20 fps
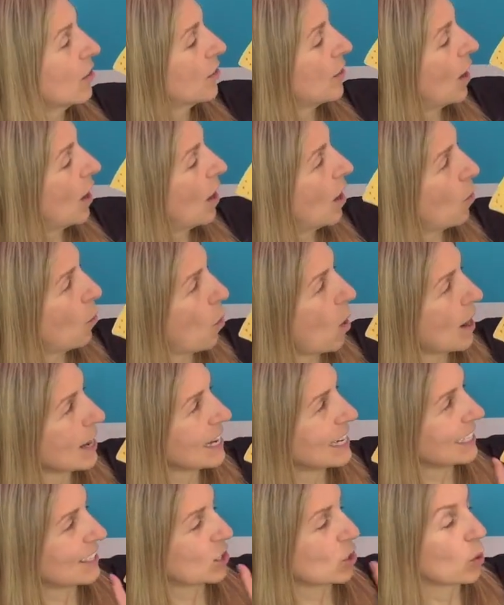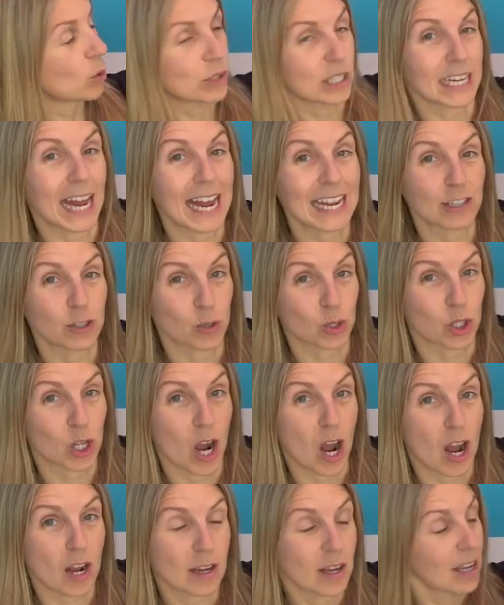why it's called an angel
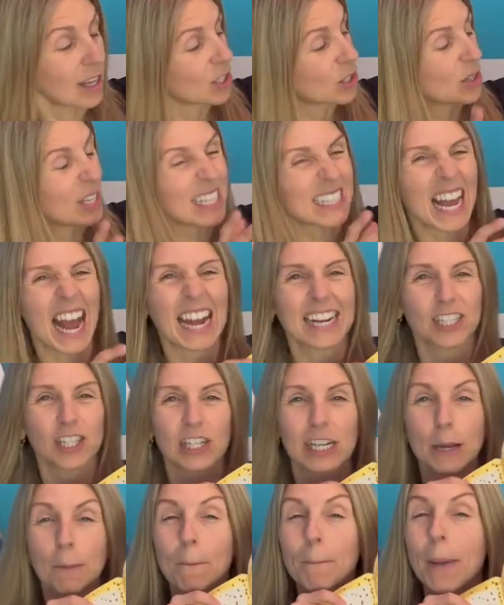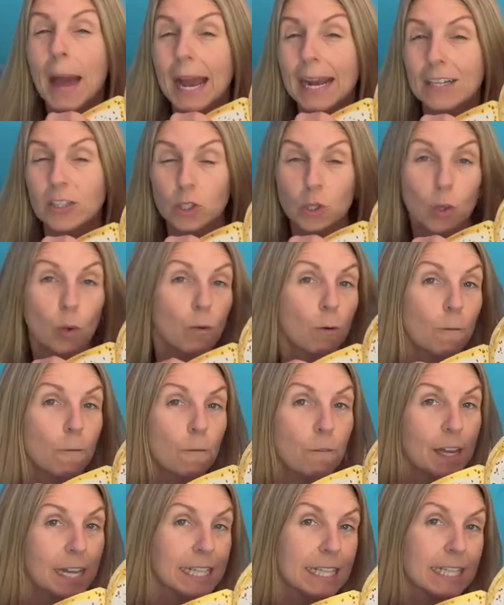shark. So these are actually pectoral
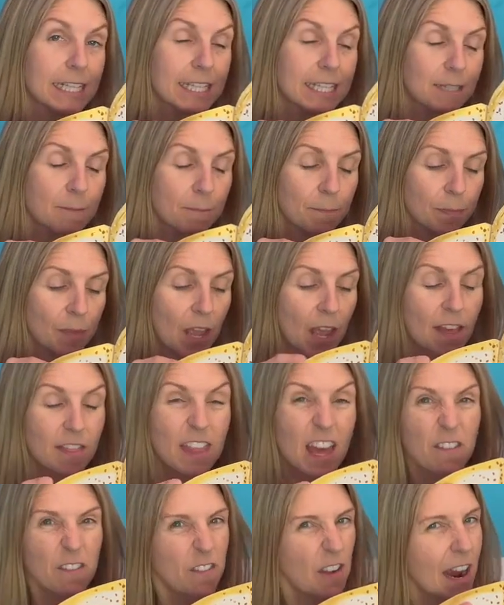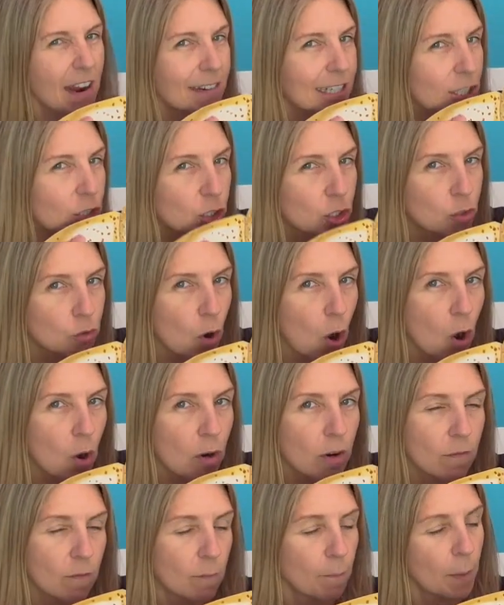fins. They're very
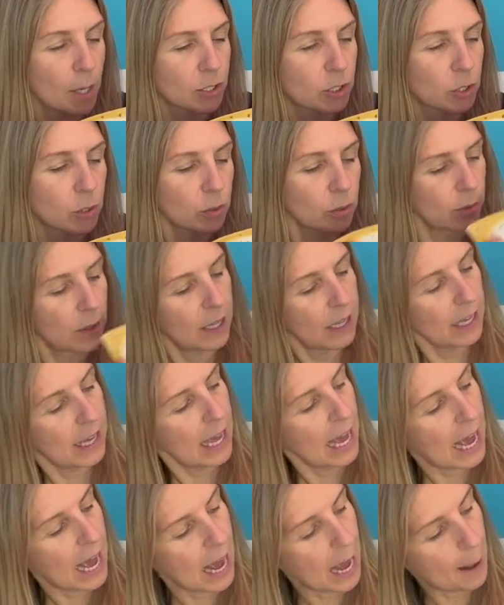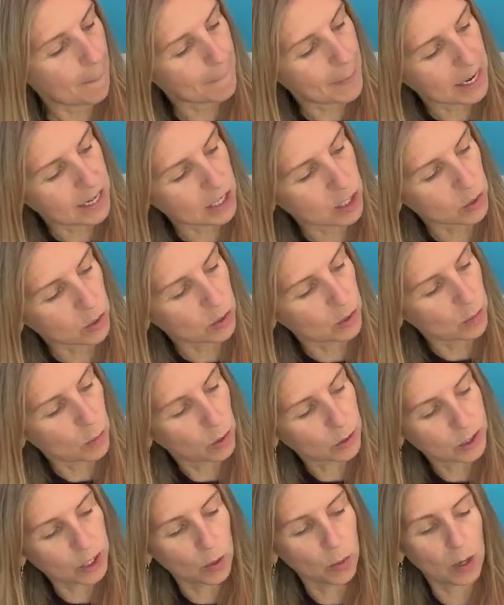strong muscle. And you're
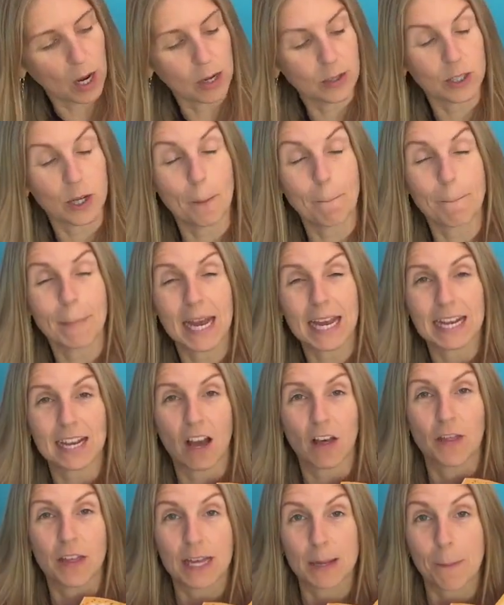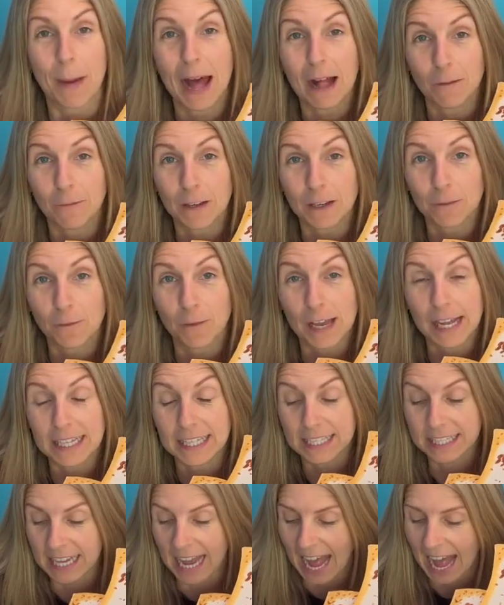also going to make the pelvic
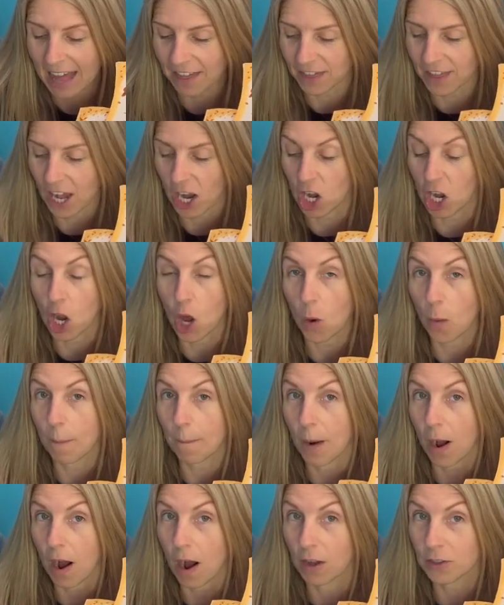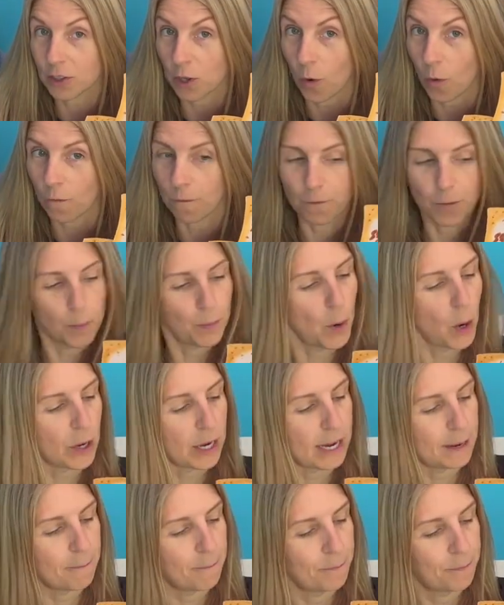fins and the lower part of the
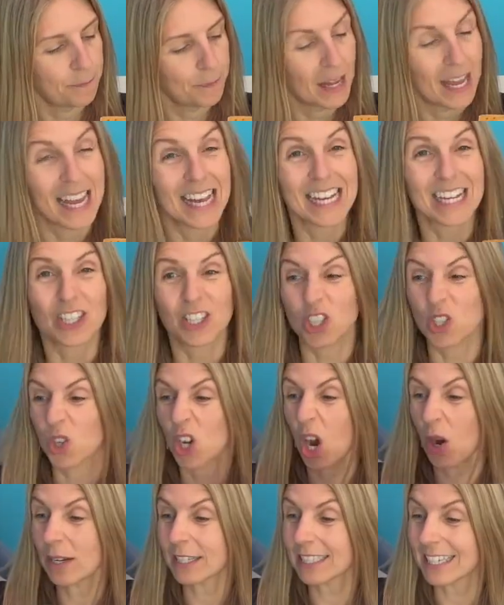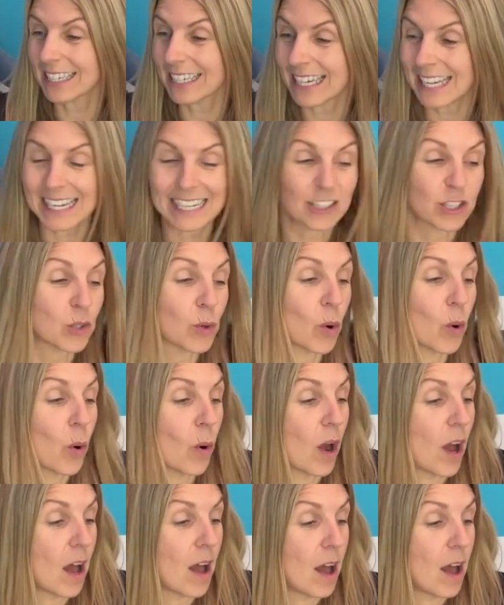body. So you're going to need your